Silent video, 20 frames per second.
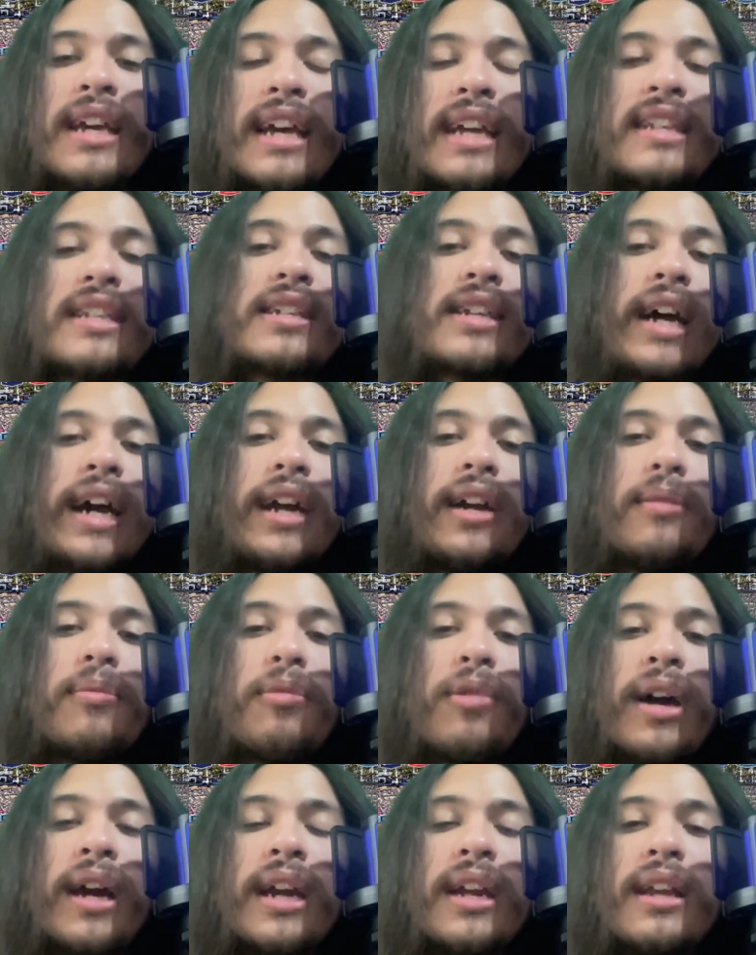and sign
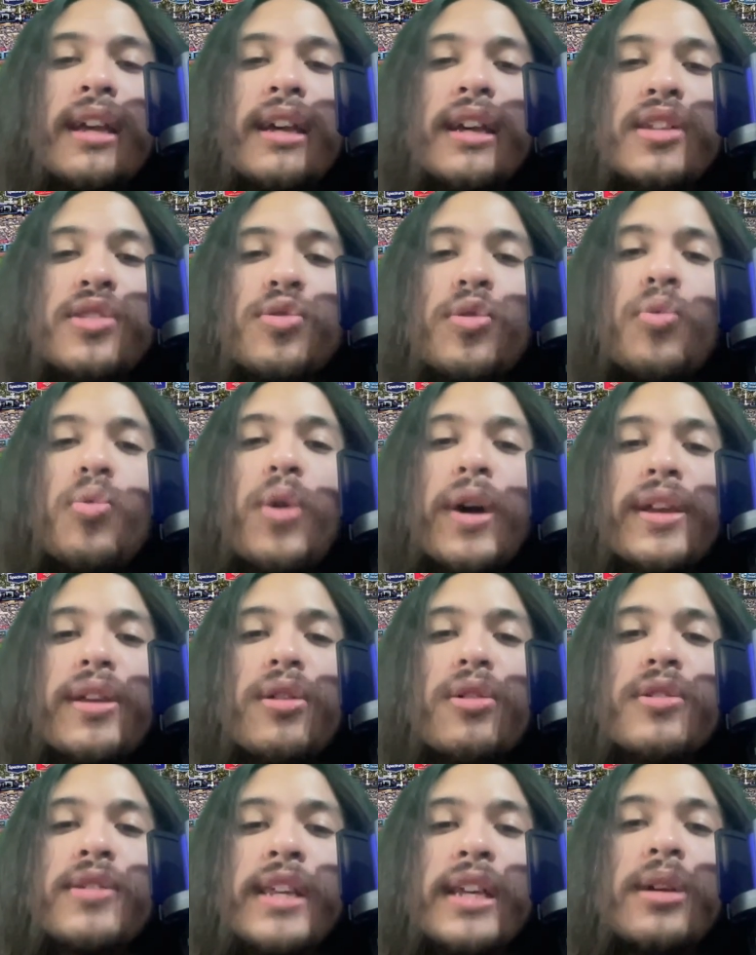him, right? To a
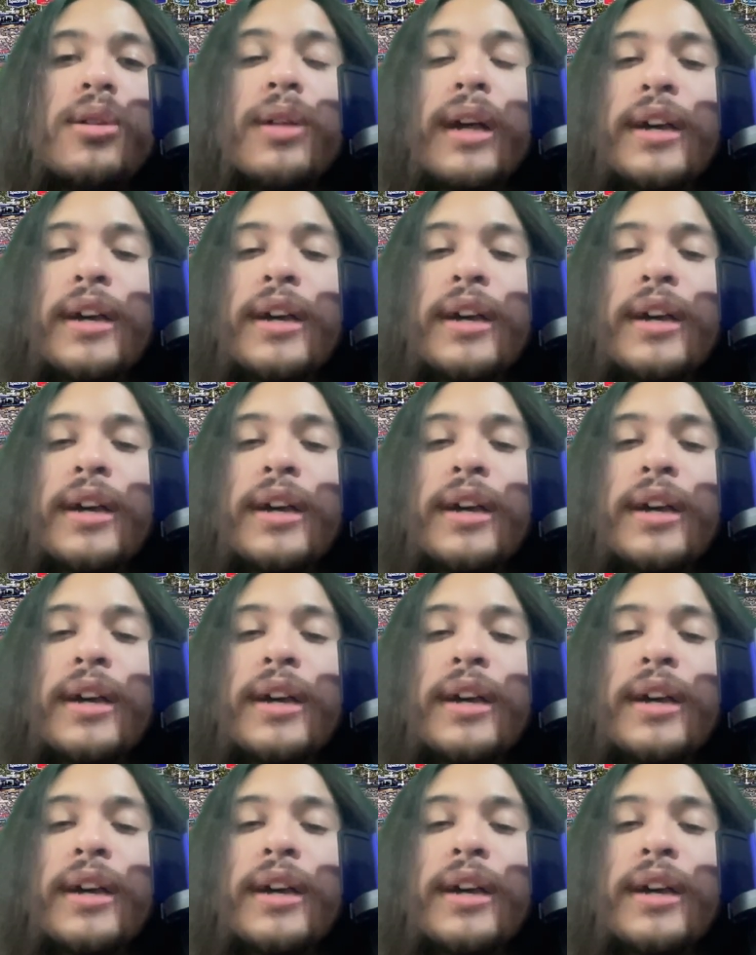one-year deal, I